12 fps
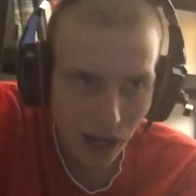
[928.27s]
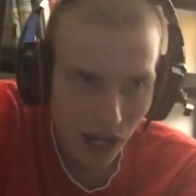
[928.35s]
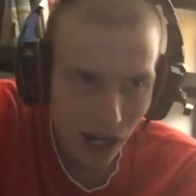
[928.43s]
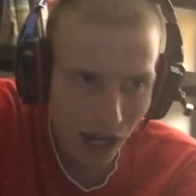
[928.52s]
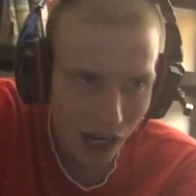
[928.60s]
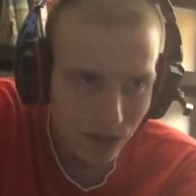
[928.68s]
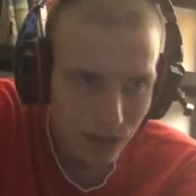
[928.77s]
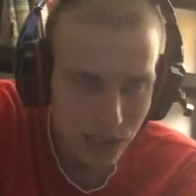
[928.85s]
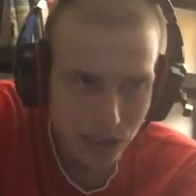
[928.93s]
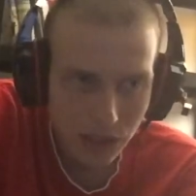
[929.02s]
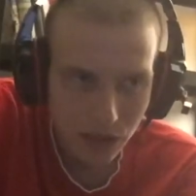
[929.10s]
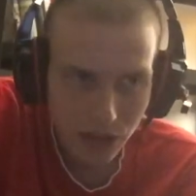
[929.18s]

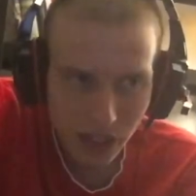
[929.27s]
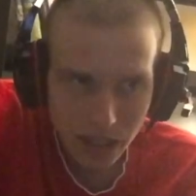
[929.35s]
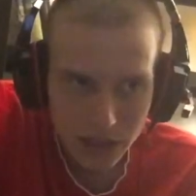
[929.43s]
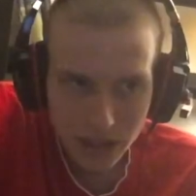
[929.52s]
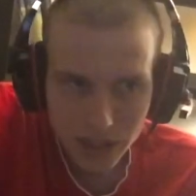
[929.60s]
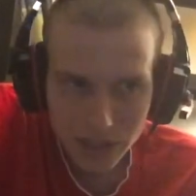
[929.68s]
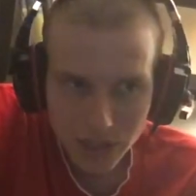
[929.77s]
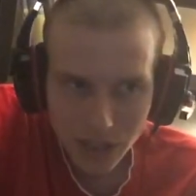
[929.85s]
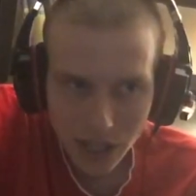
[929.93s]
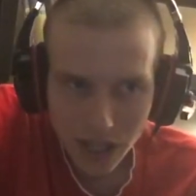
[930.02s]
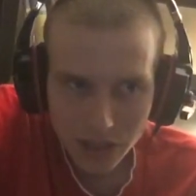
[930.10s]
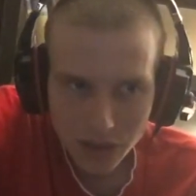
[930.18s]
Obviously, they're not as good as the
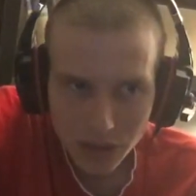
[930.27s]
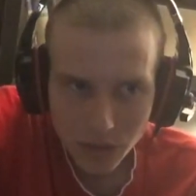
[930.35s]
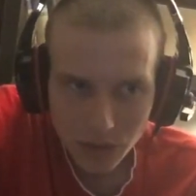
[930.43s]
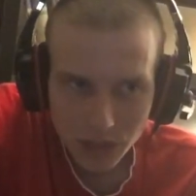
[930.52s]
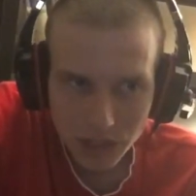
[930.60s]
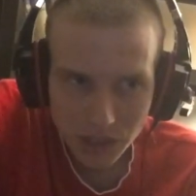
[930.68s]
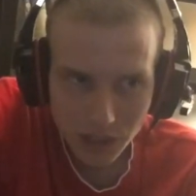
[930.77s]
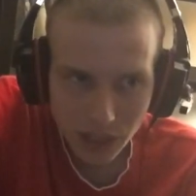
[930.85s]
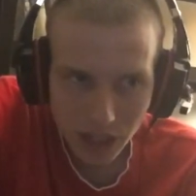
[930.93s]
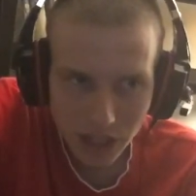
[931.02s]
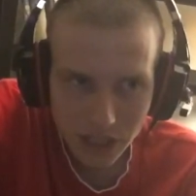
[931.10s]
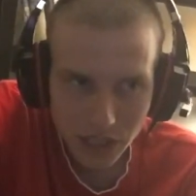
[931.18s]
Dodgers. They weren't as good
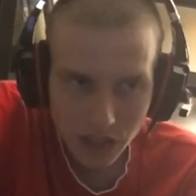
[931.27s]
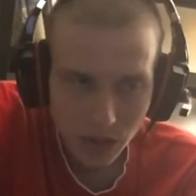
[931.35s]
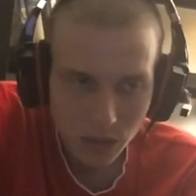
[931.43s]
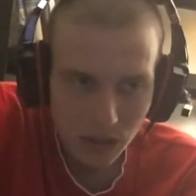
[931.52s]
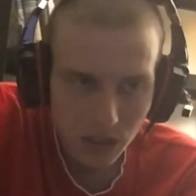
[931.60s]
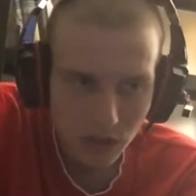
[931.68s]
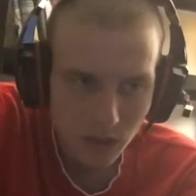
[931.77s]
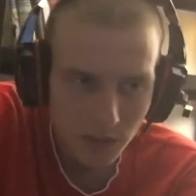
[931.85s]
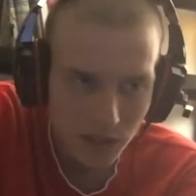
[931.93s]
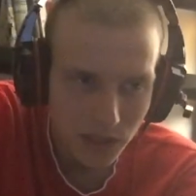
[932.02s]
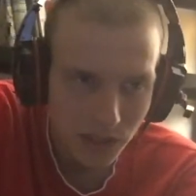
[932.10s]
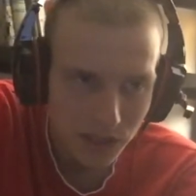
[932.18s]
last year. I don't think they'll be as
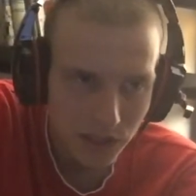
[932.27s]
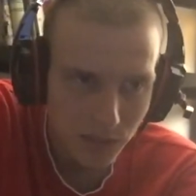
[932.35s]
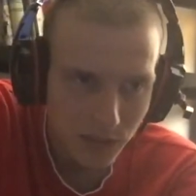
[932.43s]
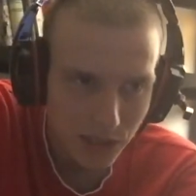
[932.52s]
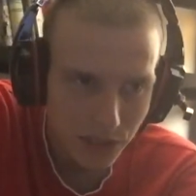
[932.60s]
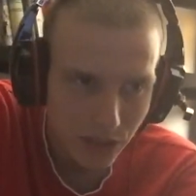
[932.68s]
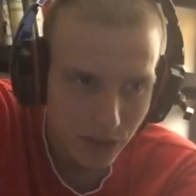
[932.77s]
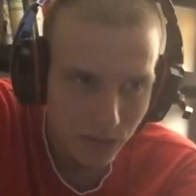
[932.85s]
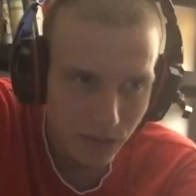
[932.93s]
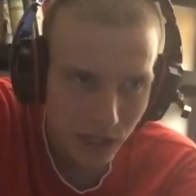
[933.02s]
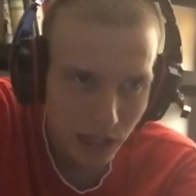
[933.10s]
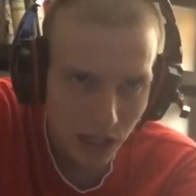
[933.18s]
good as them this year.
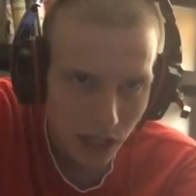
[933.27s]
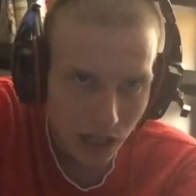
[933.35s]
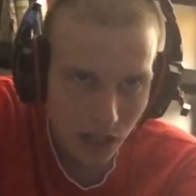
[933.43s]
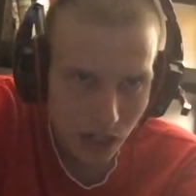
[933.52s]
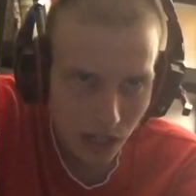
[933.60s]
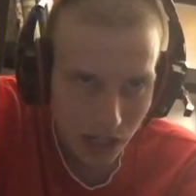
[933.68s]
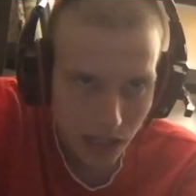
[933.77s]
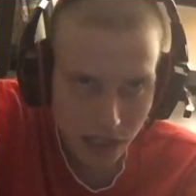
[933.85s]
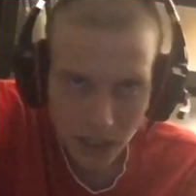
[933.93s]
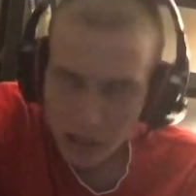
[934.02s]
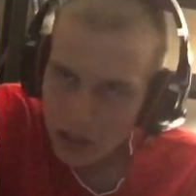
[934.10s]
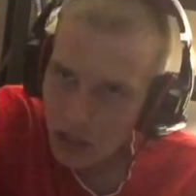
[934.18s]
And then you
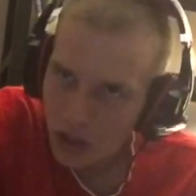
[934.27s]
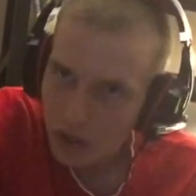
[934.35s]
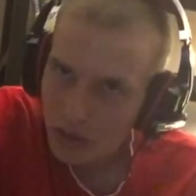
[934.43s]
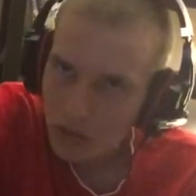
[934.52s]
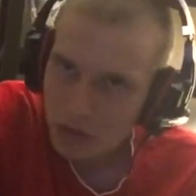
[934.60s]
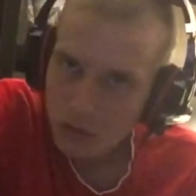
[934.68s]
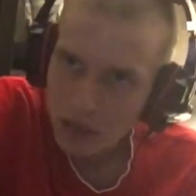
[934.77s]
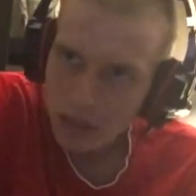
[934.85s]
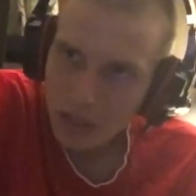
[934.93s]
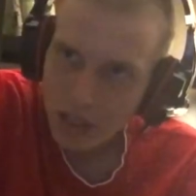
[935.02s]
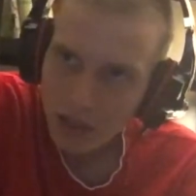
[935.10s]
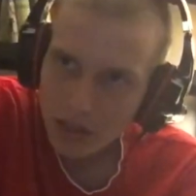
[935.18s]
had the Cardinals, who went to
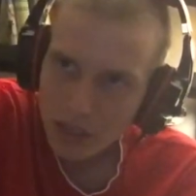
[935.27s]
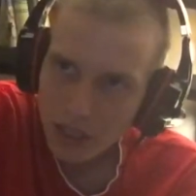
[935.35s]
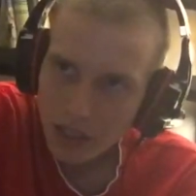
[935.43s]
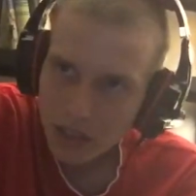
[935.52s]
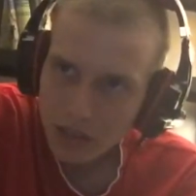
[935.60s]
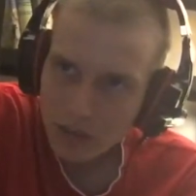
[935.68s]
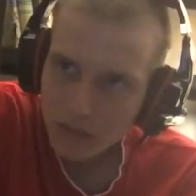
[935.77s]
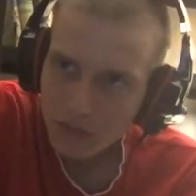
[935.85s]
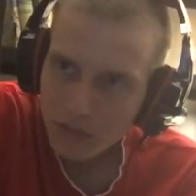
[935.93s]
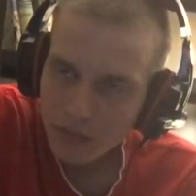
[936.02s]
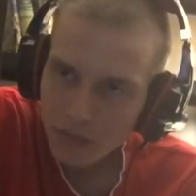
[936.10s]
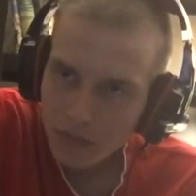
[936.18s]
the LCS,
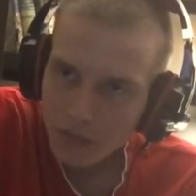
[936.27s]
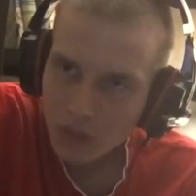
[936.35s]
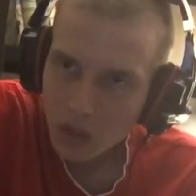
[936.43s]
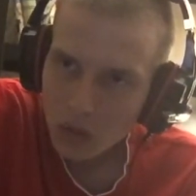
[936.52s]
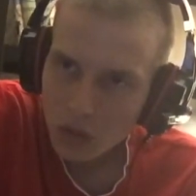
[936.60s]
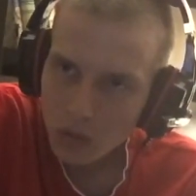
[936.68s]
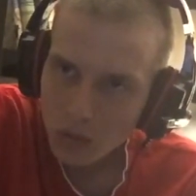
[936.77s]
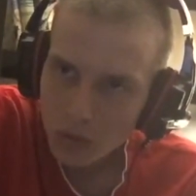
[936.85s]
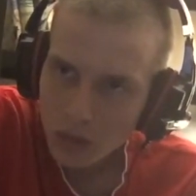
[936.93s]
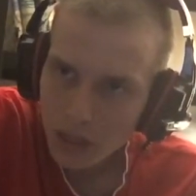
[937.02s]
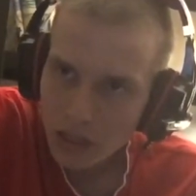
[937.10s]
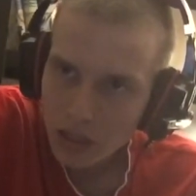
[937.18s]
who
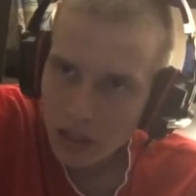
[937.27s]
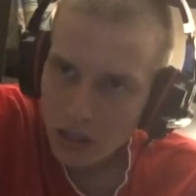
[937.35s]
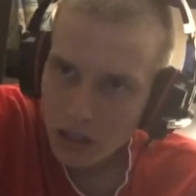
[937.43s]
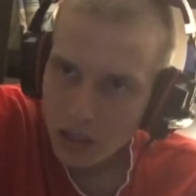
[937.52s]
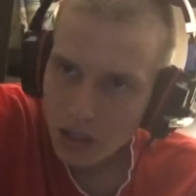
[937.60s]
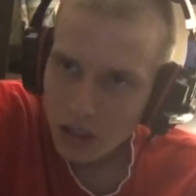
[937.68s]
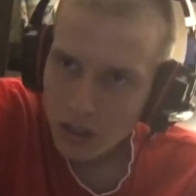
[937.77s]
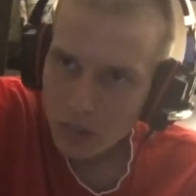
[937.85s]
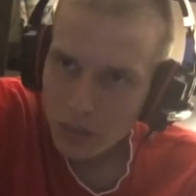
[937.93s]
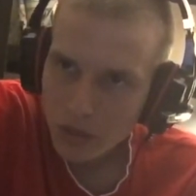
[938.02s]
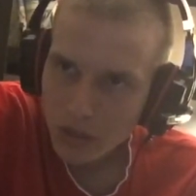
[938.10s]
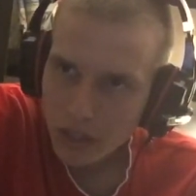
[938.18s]
then
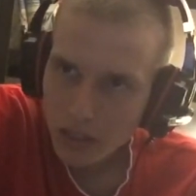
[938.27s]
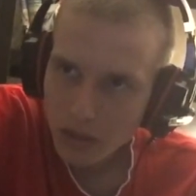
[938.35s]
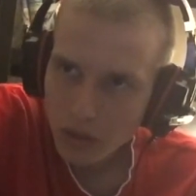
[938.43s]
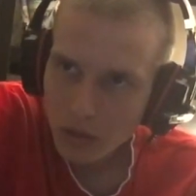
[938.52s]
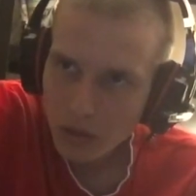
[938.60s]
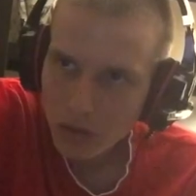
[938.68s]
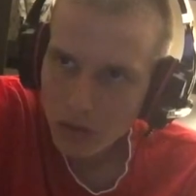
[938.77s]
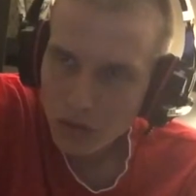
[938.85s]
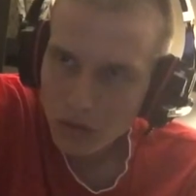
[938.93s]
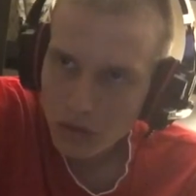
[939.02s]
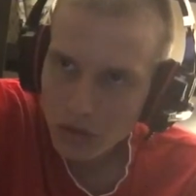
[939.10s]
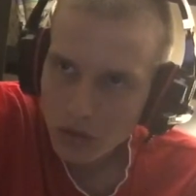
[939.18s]
proceeded to lose
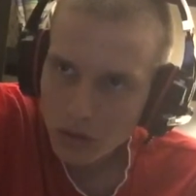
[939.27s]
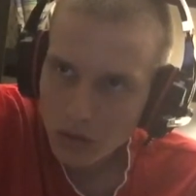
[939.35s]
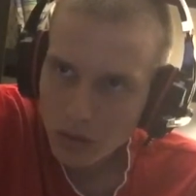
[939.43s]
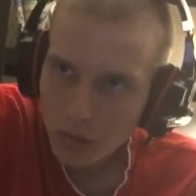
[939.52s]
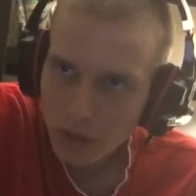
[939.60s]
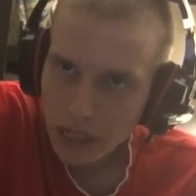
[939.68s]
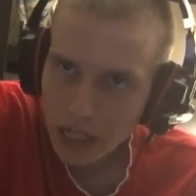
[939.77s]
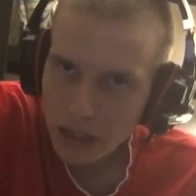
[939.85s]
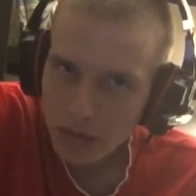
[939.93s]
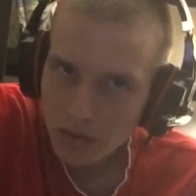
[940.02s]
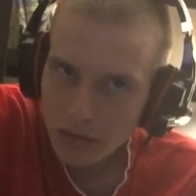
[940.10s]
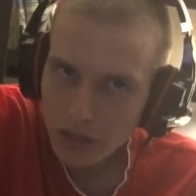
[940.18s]
Ozuna to the
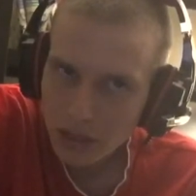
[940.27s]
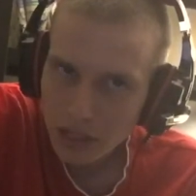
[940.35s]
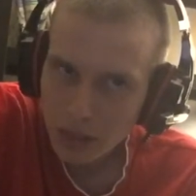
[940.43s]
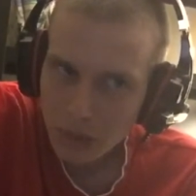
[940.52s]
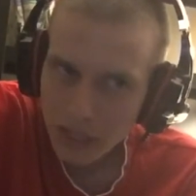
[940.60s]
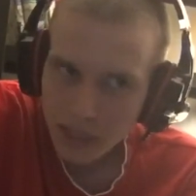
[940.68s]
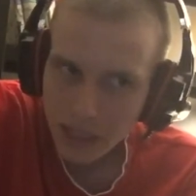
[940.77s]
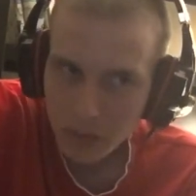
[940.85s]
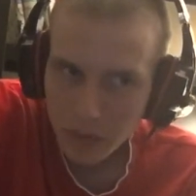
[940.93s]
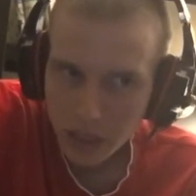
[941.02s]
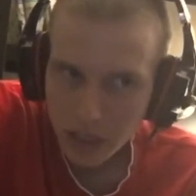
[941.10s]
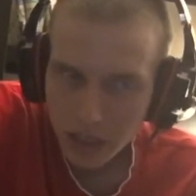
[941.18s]
Braves, the team that they
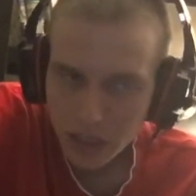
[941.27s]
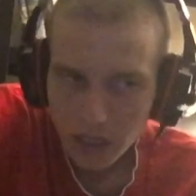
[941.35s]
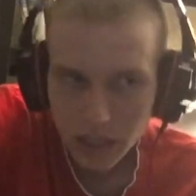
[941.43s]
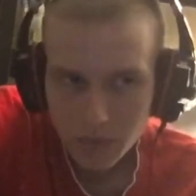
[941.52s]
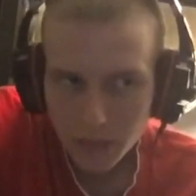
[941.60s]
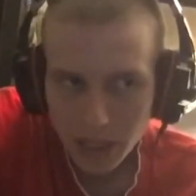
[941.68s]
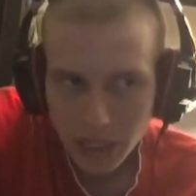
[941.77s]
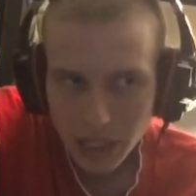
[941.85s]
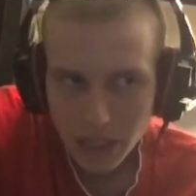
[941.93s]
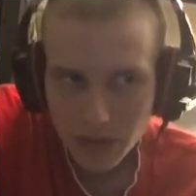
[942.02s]
beat in the playoffs.